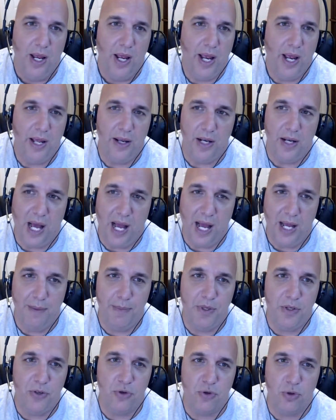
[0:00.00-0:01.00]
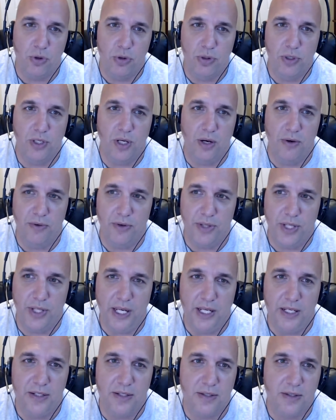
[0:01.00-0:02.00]
And I have been drooling over
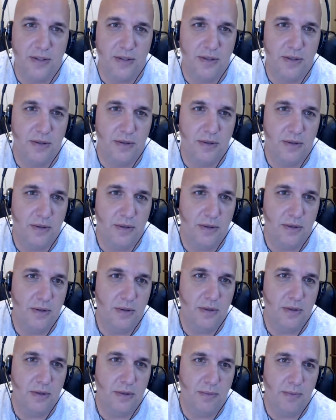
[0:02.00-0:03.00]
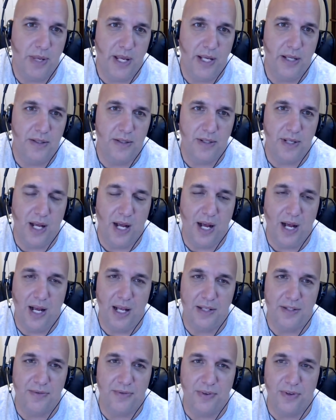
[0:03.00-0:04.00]
these mids and
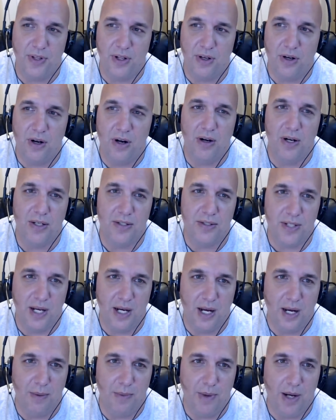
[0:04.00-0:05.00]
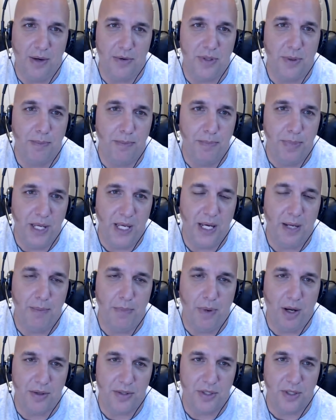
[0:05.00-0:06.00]
highs for the longest time. I was a big
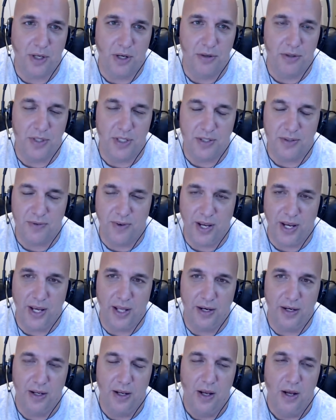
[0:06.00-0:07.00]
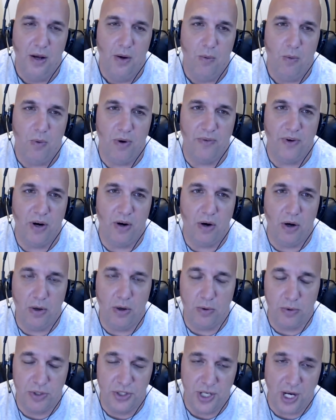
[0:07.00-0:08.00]
Boston Acoustics fan. One of our
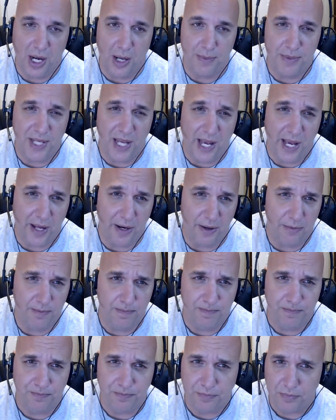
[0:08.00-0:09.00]
local shops had them,